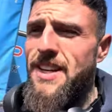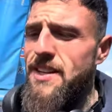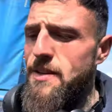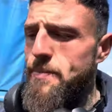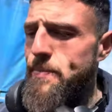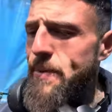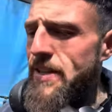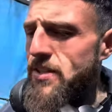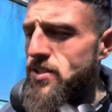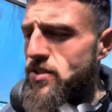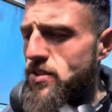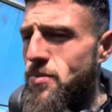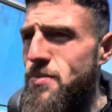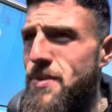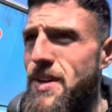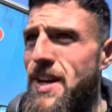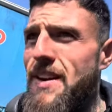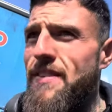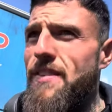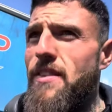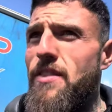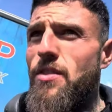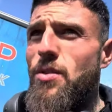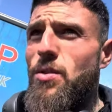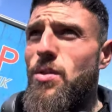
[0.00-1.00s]
Best company
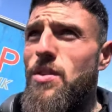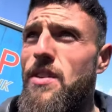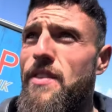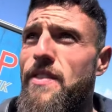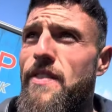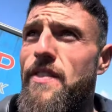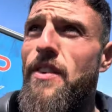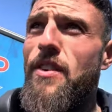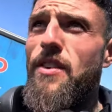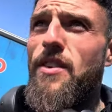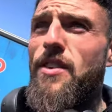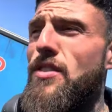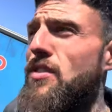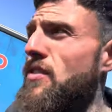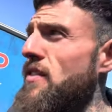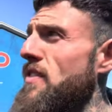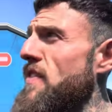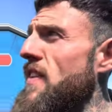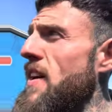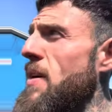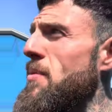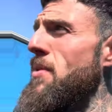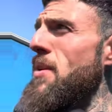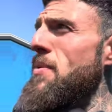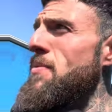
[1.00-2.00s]
I've ever worked for, good
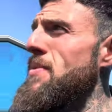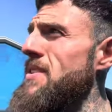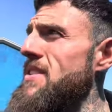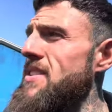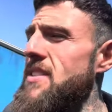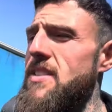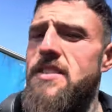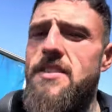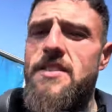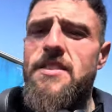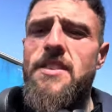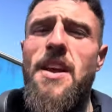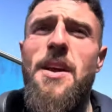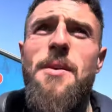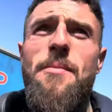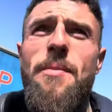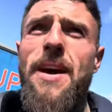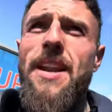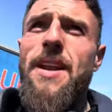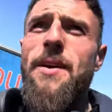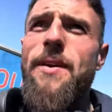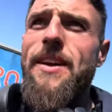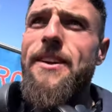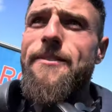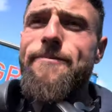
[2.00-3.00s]
family business. But
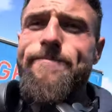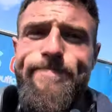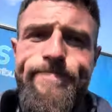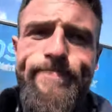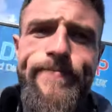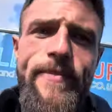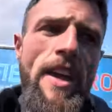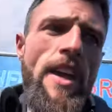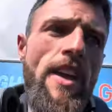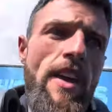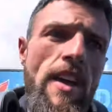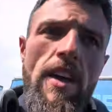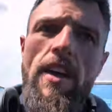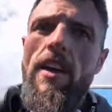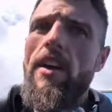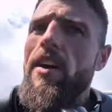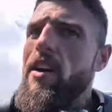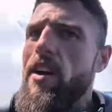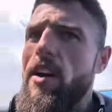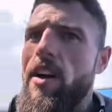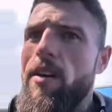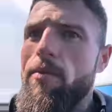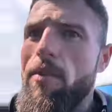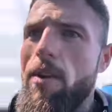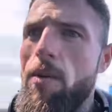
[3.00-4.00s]
anyway, um,
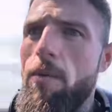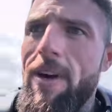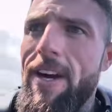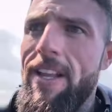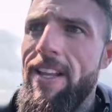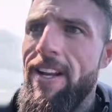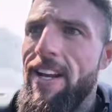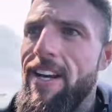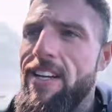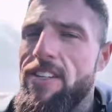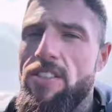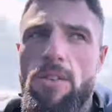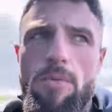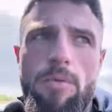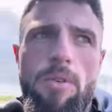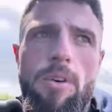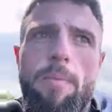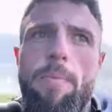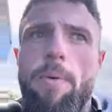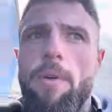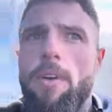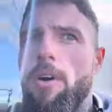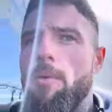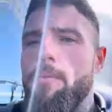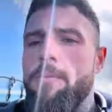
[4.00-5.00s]
I'm gonna wind the legs up,
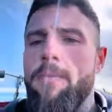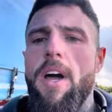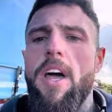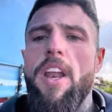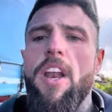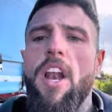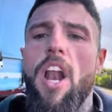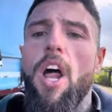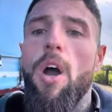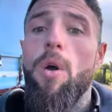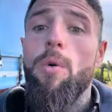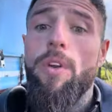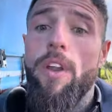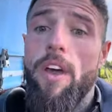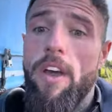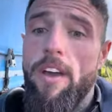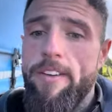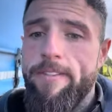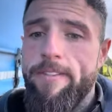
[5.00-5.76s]
couple up and loader.